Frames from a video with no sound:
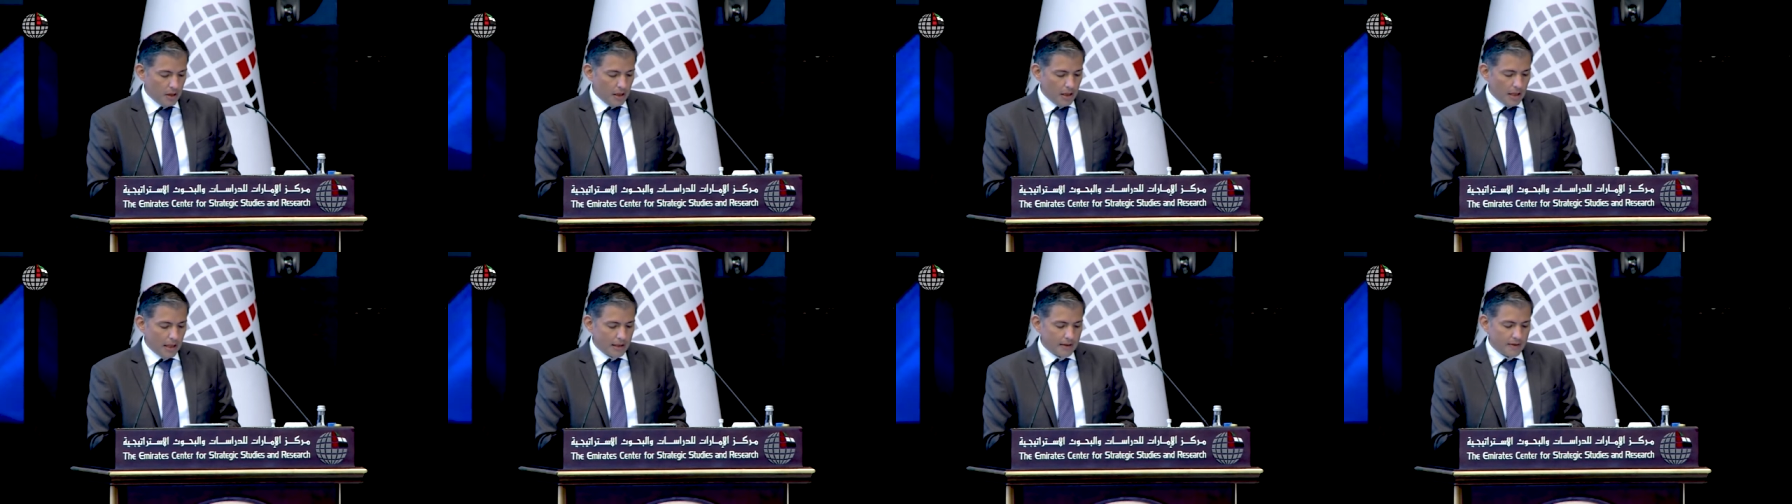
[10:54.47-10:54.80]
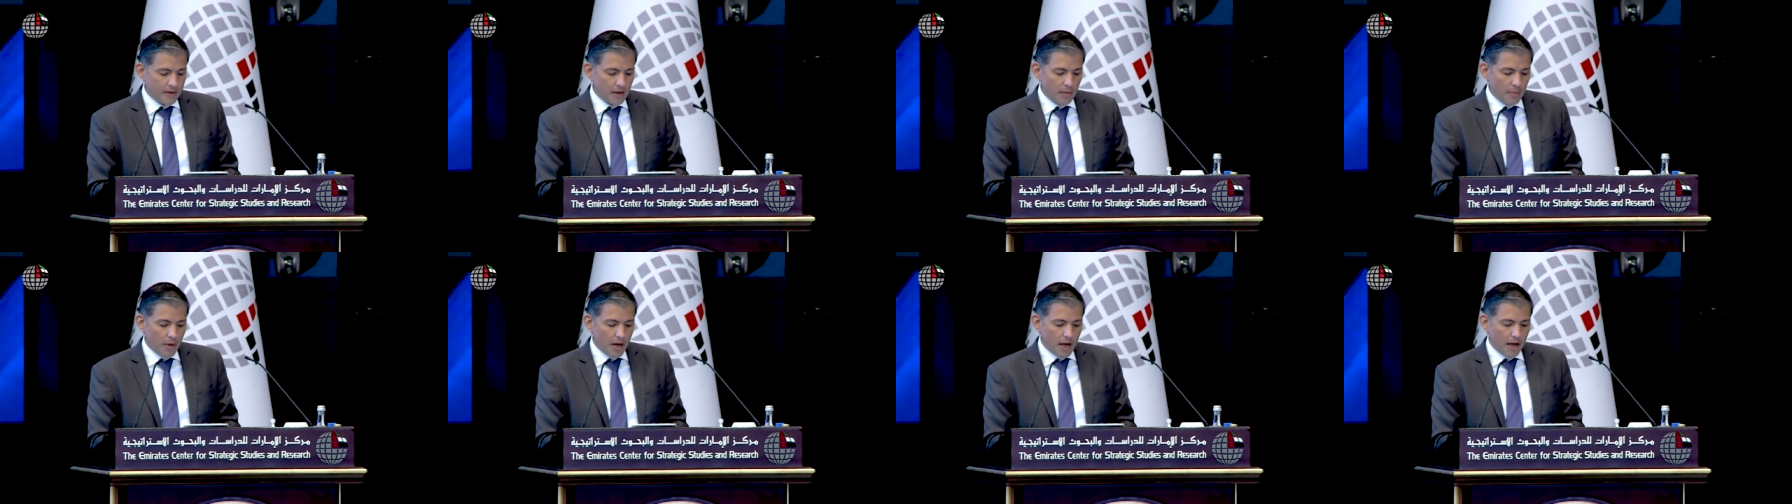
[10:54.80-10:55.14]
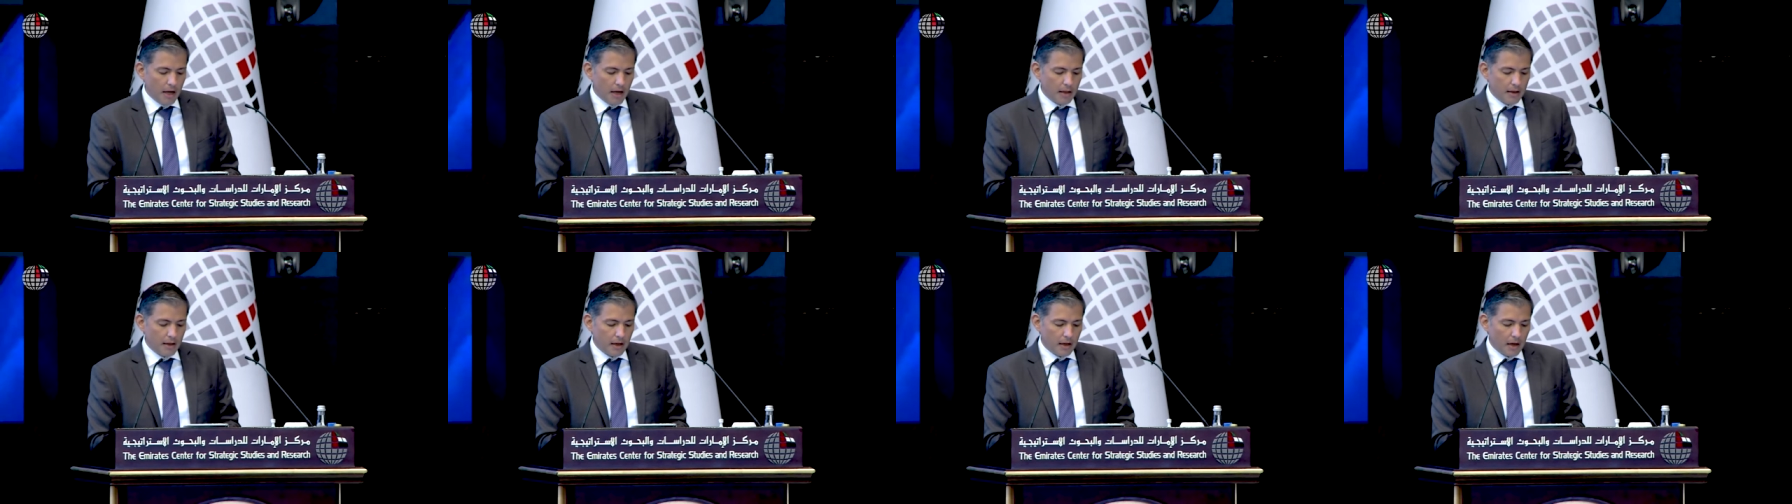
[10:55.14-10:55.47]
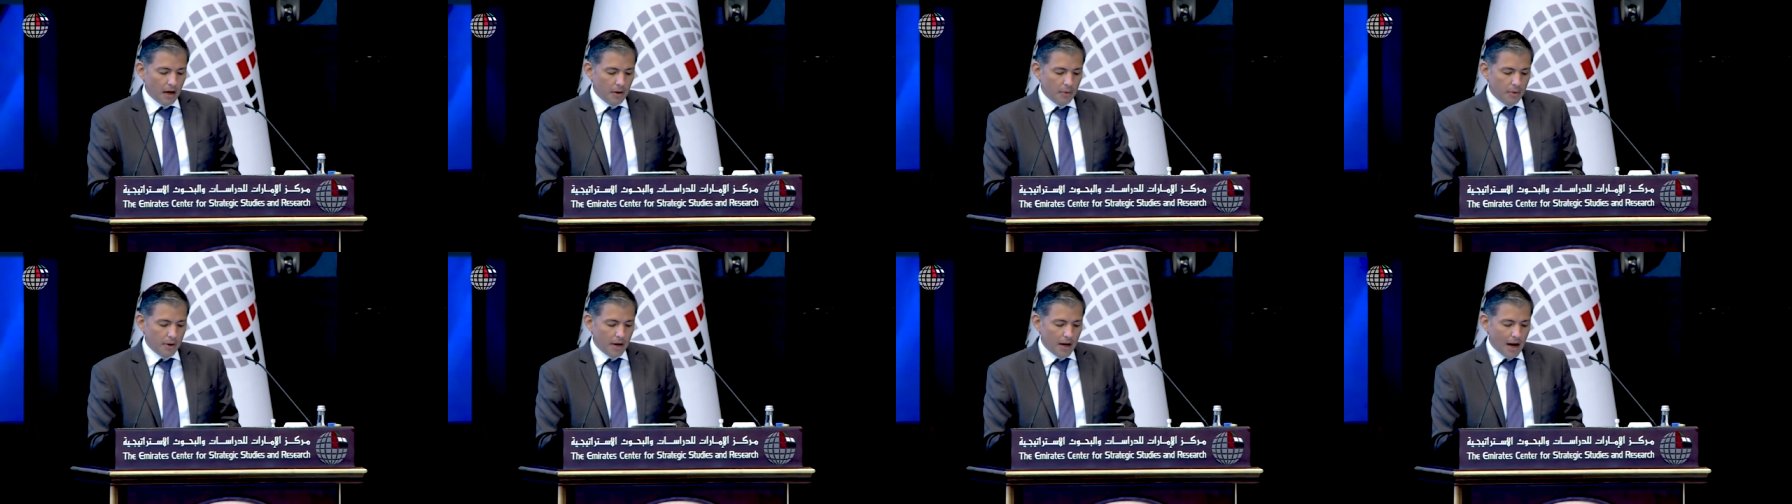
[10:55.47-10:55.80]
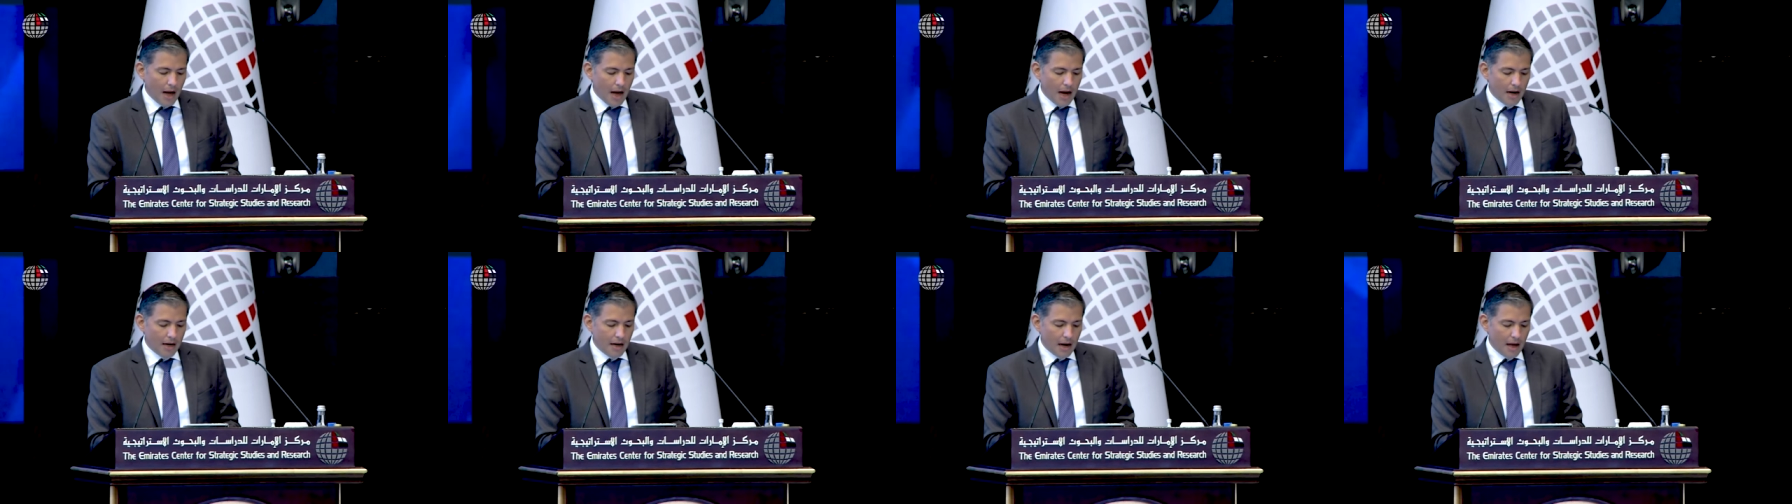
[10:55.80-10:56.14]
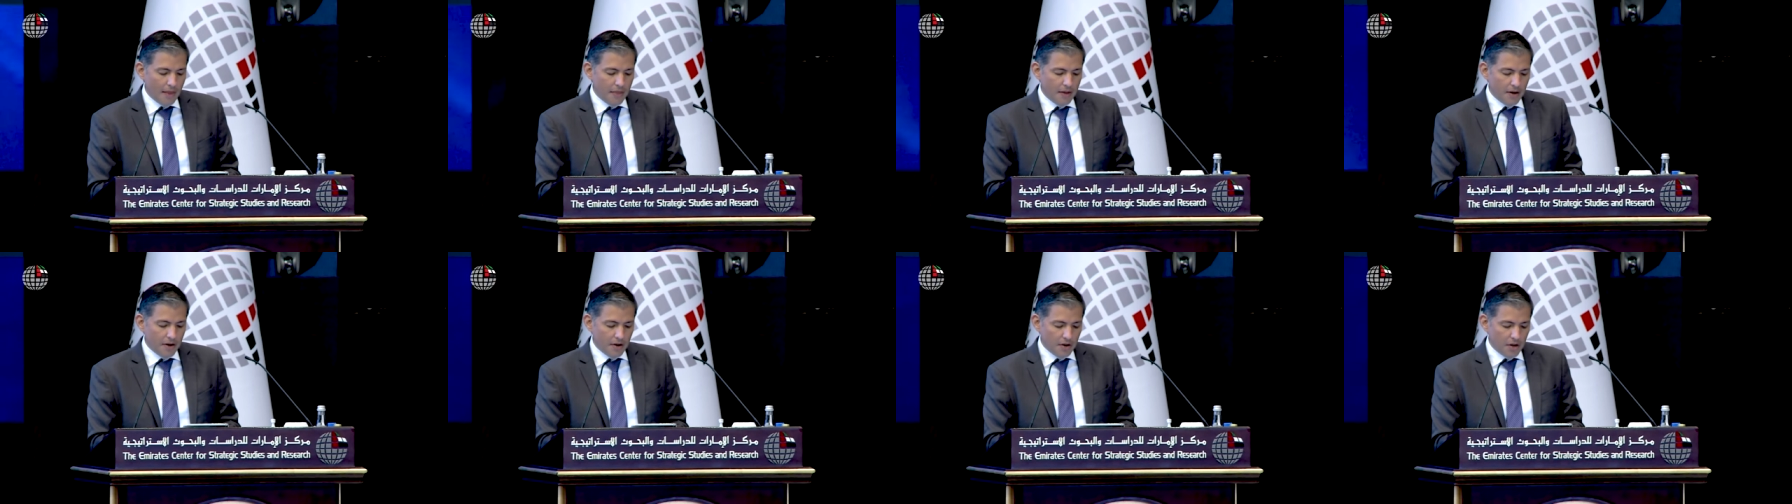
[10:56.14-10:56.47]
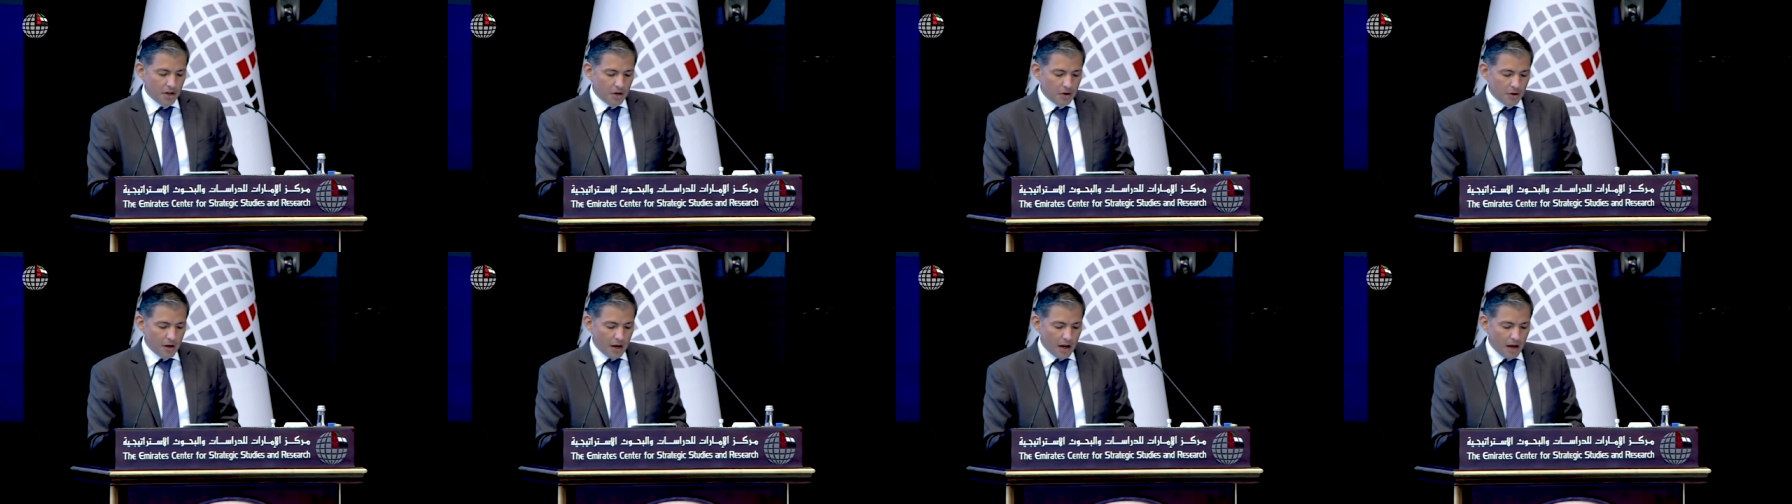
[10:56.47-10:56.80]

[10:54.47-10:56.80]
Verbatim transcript: Latin America and the Caribbean are at the regional